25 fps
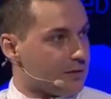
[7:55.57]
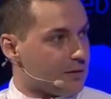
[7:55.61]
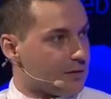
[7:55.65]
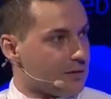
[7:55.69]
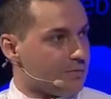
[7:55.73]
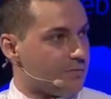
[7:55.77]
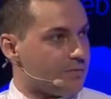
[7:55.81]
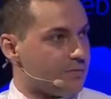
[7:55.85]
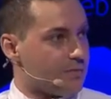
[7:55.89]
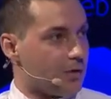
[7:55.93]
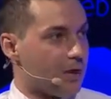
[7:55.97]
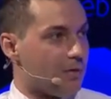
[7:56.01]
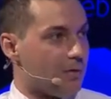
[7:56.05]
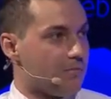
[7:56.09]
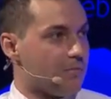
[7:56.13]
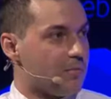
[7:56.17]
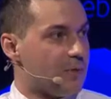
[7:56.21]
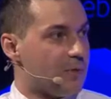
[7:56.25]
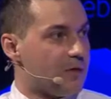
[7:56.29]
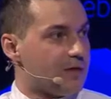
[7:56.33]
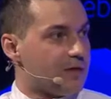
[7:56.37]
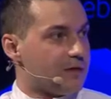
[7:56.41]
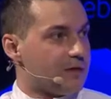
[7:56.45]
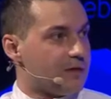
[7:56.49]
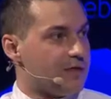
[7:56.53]
from
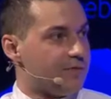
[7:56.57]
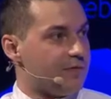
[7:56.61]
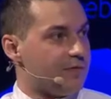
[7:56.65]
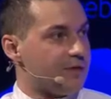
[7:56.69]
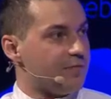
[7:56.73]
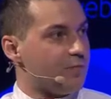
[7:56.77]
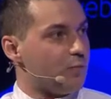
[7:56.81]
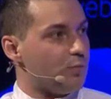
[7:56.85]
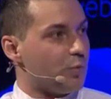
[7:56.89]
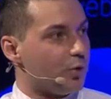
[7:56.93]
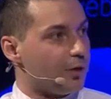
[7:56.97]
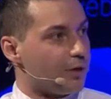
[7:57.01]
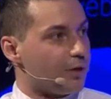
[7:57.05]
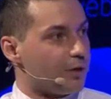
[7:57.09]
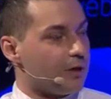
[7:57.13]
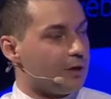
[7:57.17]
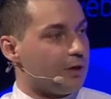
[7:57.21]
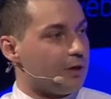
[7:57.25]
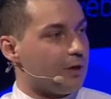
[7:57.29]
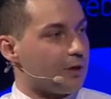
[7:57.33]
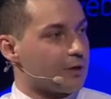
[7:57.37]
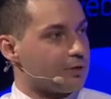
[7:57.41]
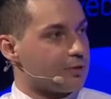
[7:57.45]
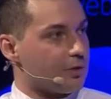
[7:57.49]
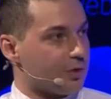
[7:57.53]
giving more
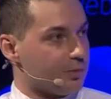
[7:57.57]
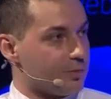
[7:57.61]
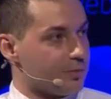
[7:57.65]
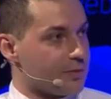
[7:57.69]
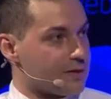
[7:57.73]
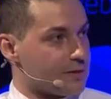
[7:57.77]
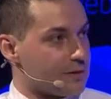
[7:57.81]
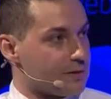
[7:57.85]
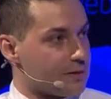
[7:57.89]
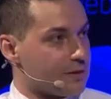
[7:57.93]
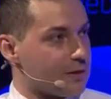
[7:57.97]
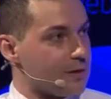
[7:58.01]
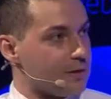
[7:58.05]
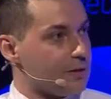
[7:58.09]
autonomous